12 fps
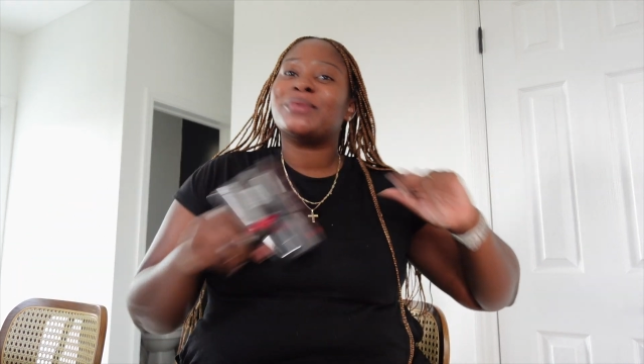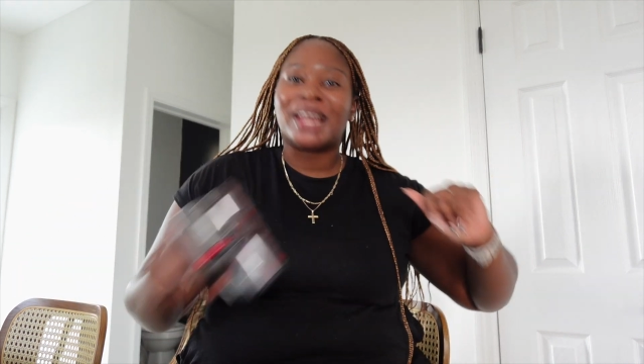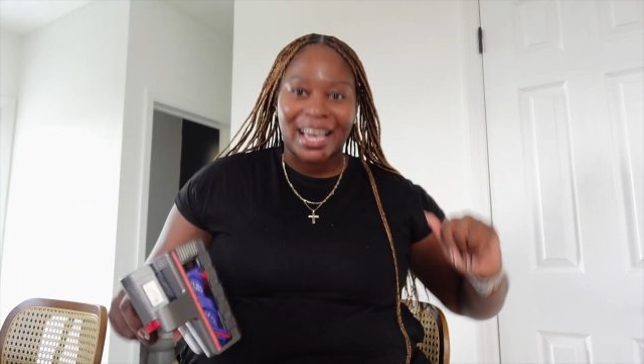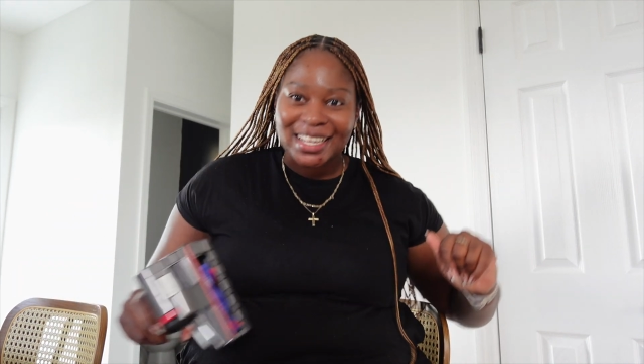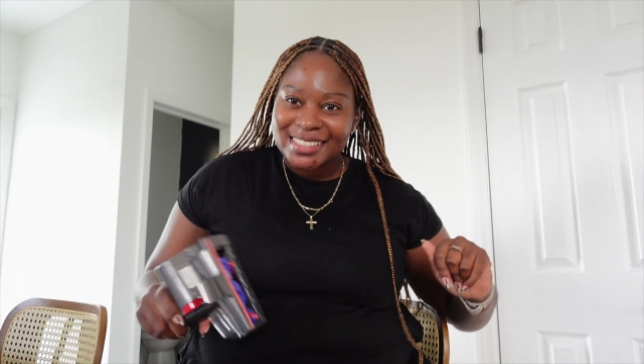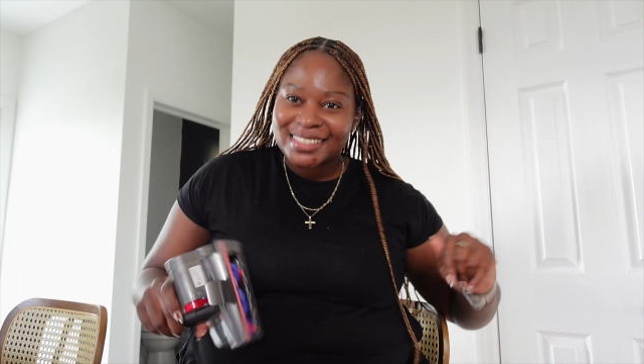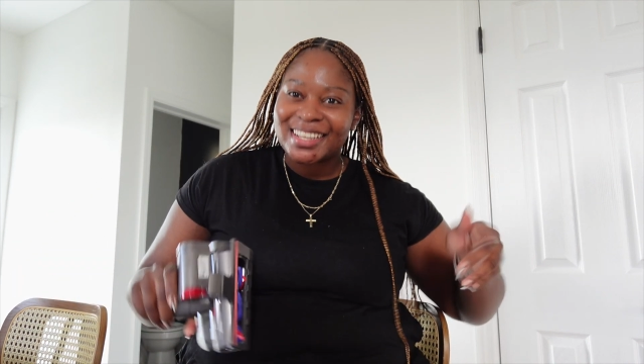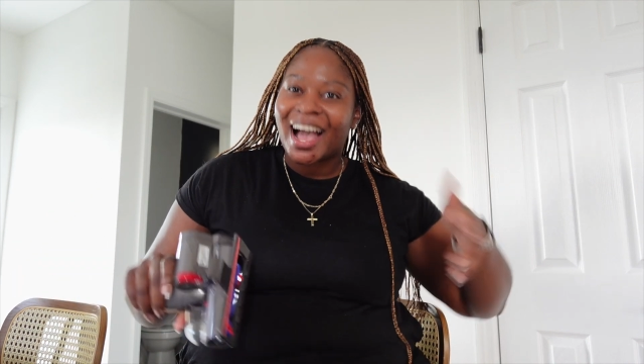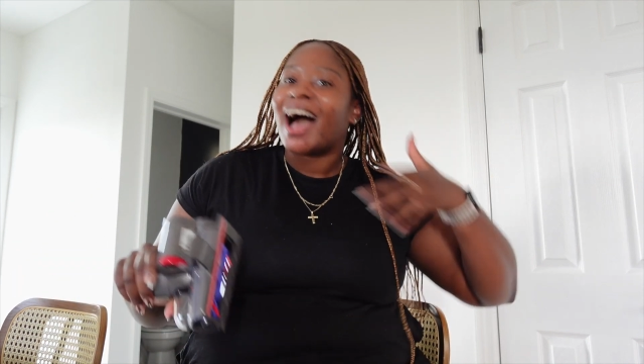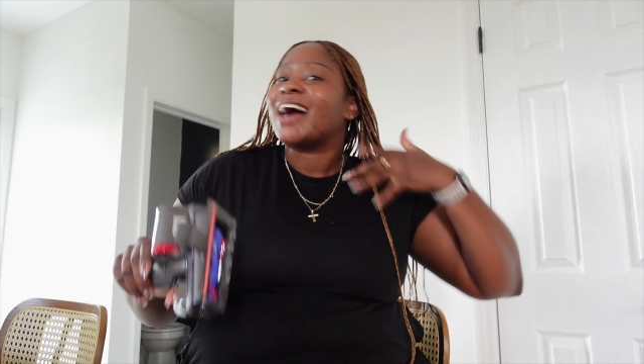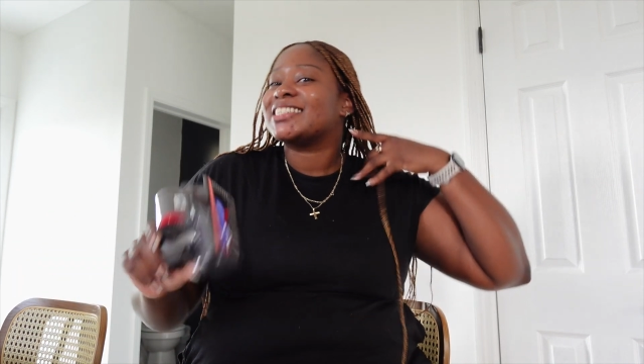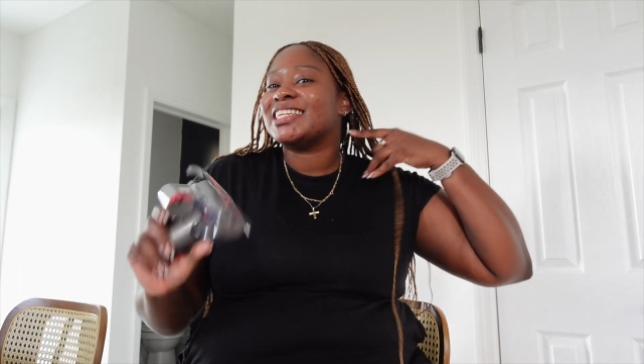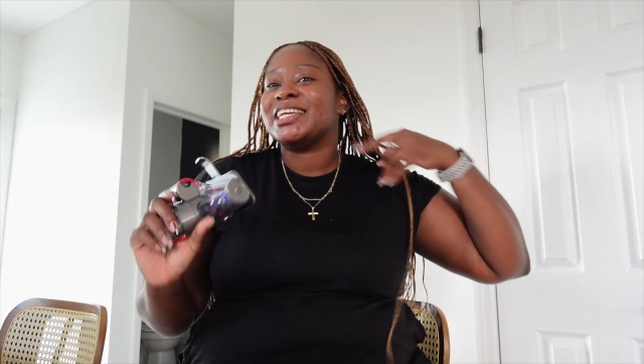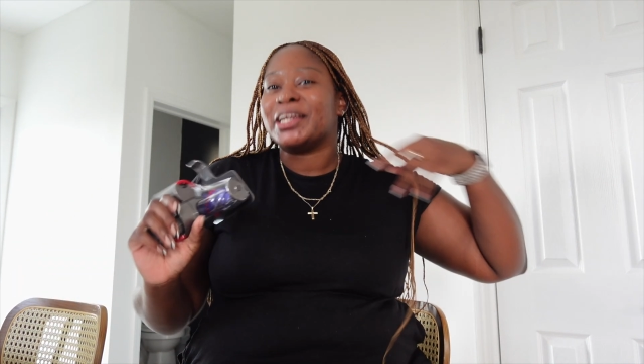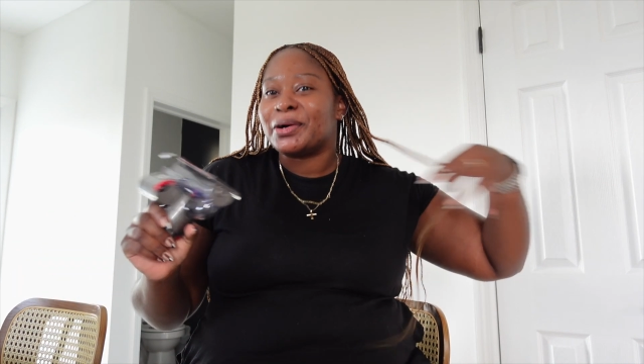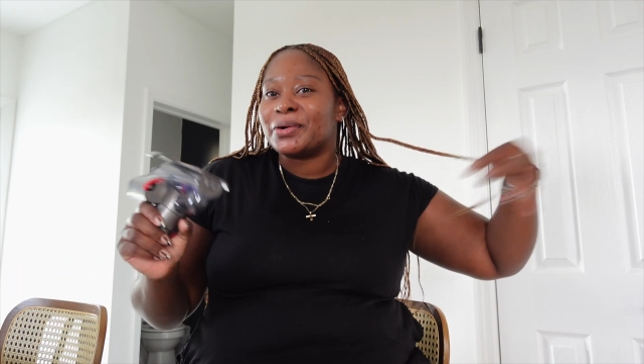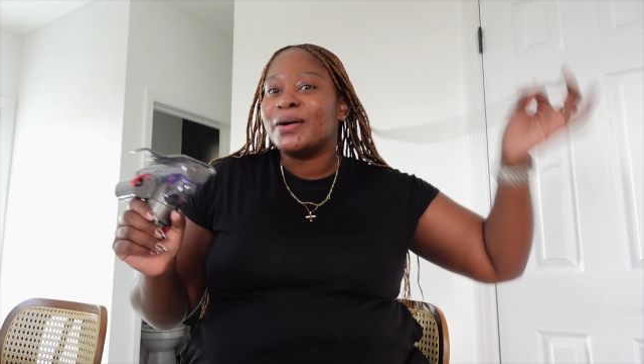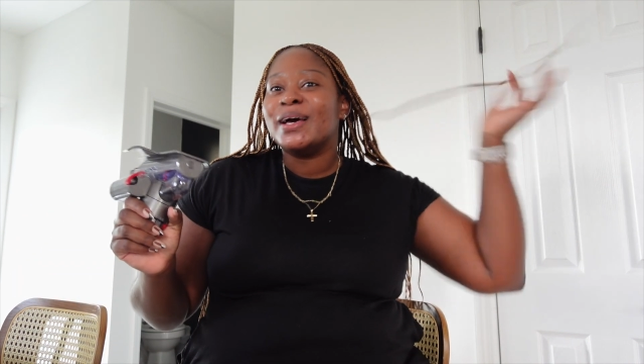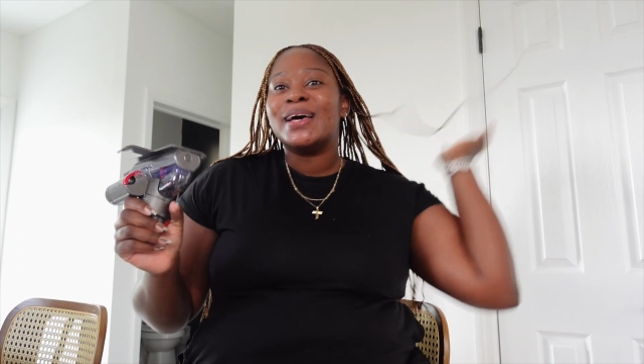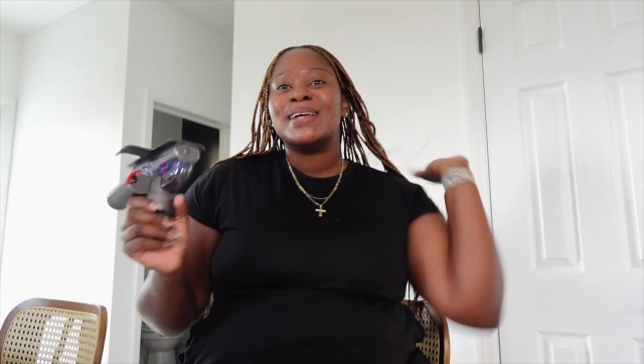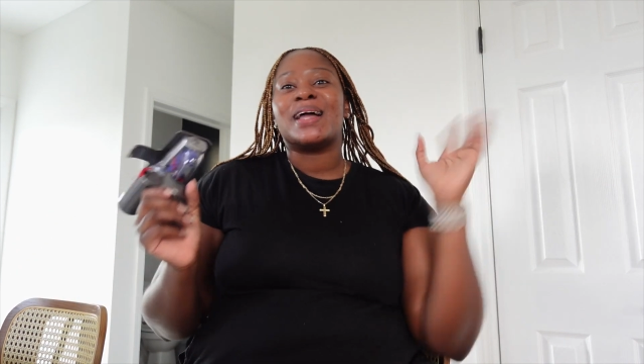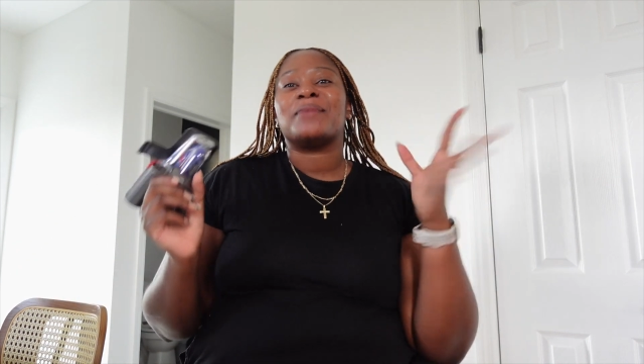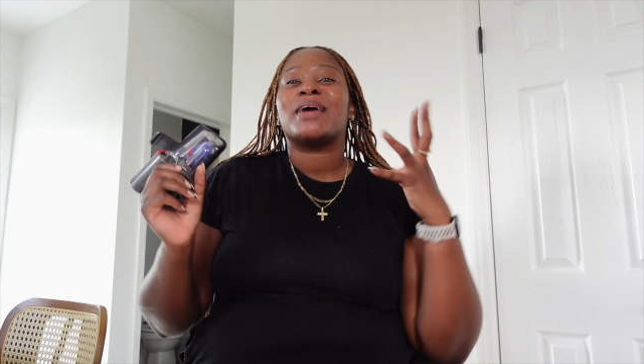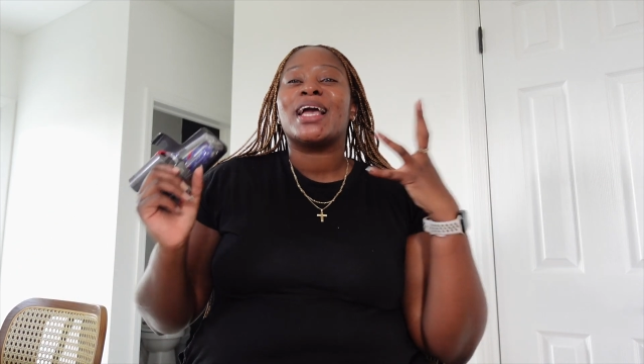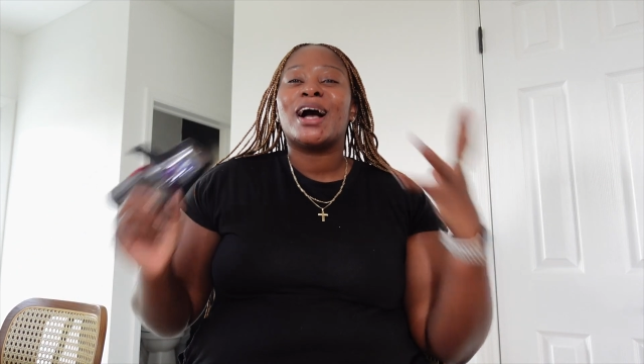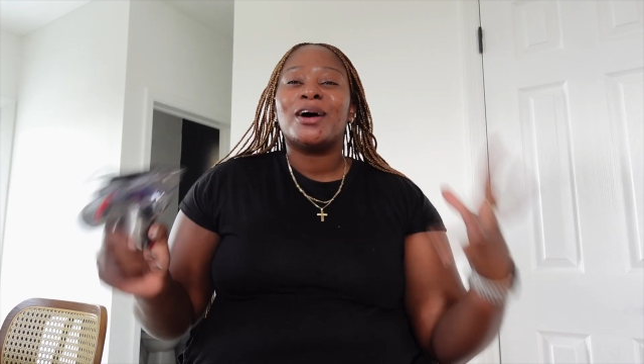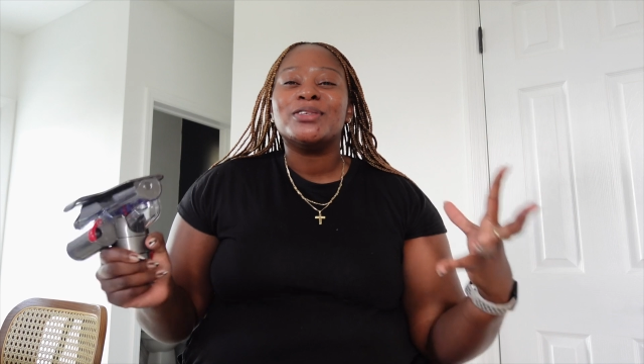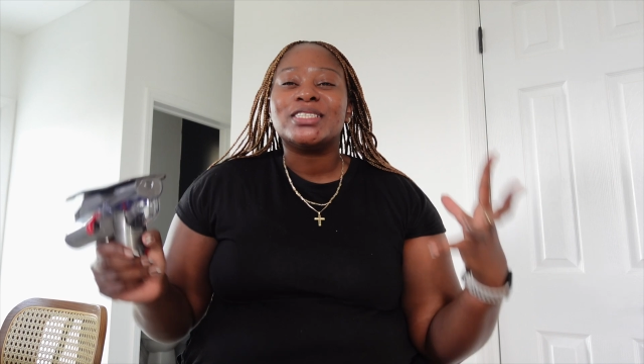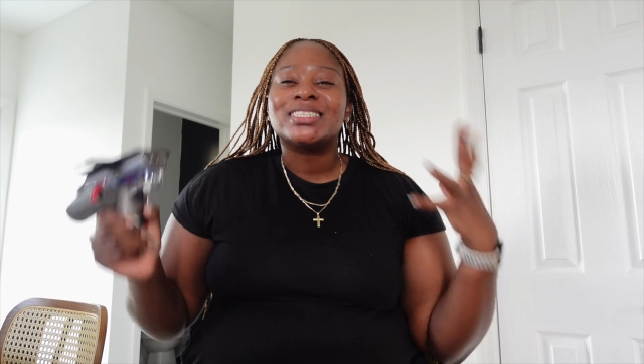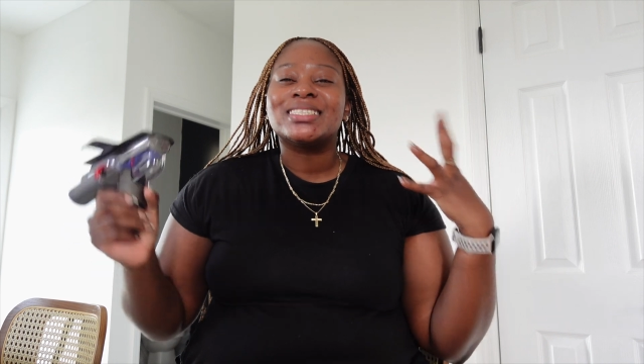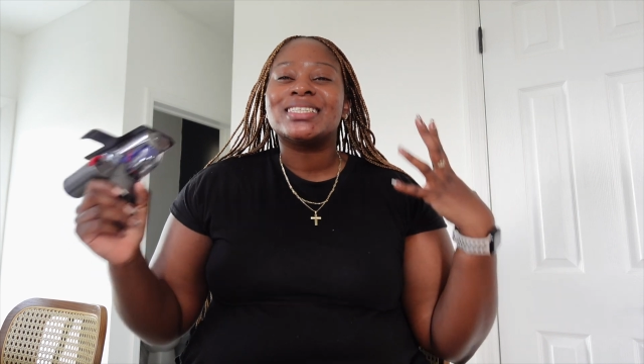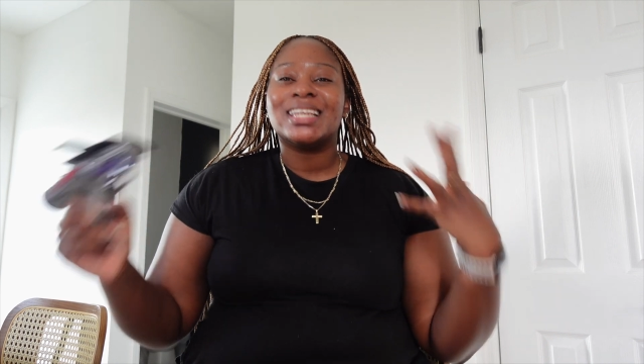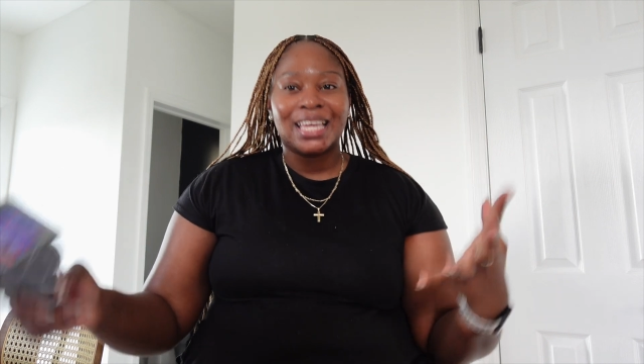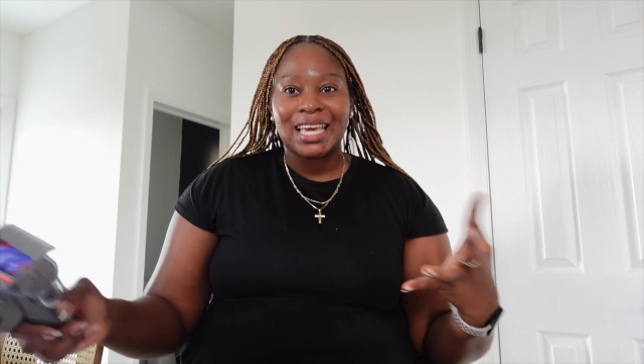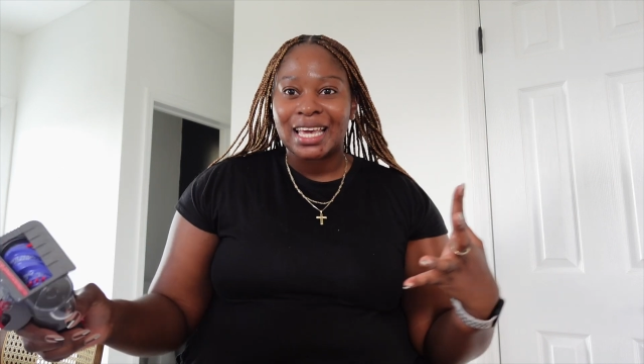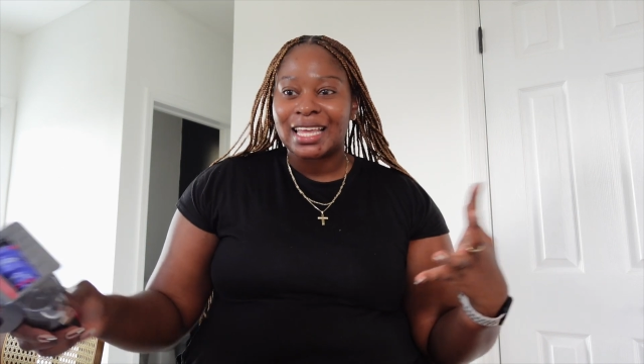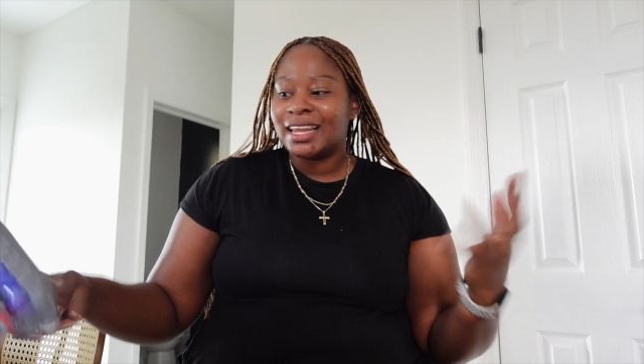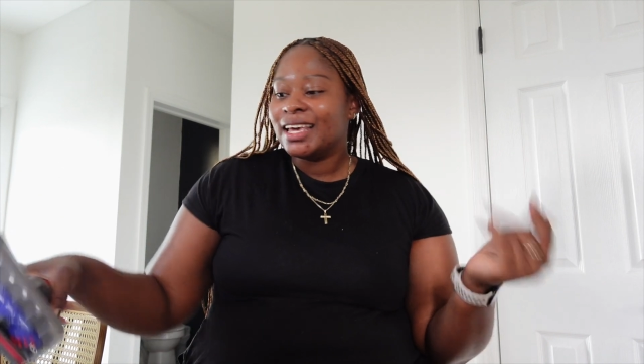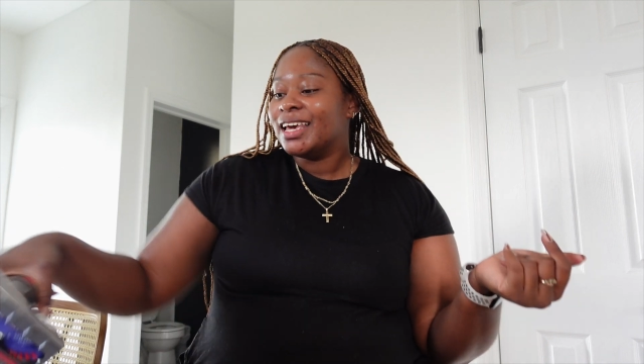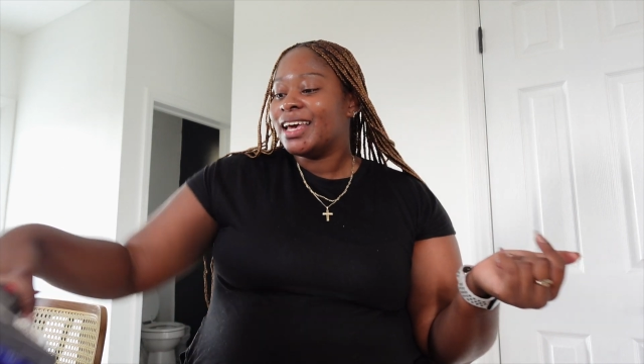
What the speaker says: nice to actually know that my couch is clean.